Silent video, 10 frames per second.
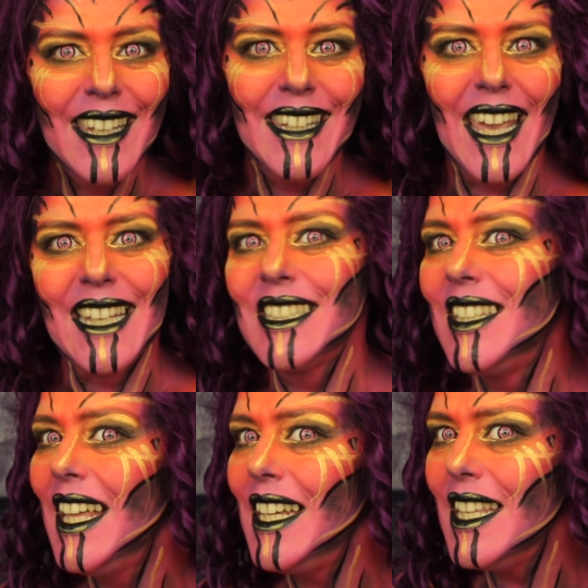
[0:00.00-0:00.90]
Yes,
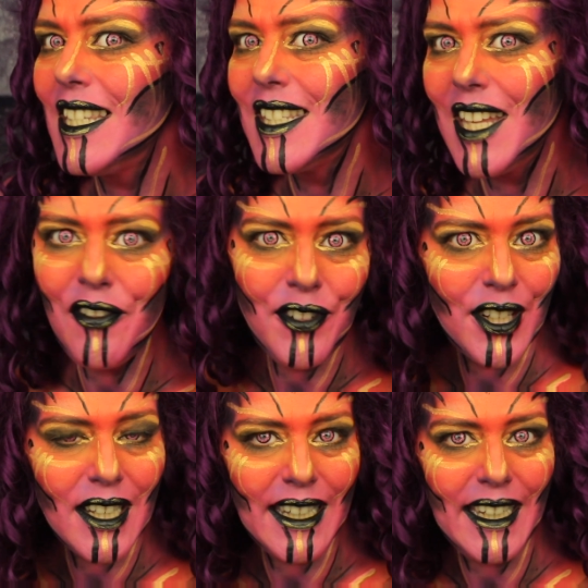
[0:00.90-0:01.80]
that is
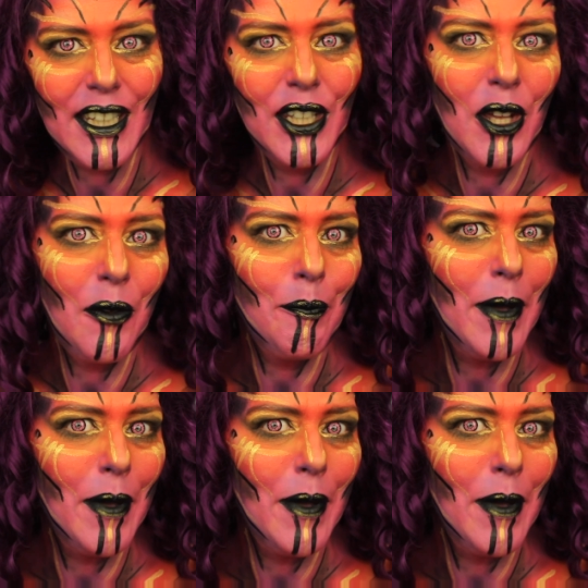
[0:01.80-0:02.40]
definitely the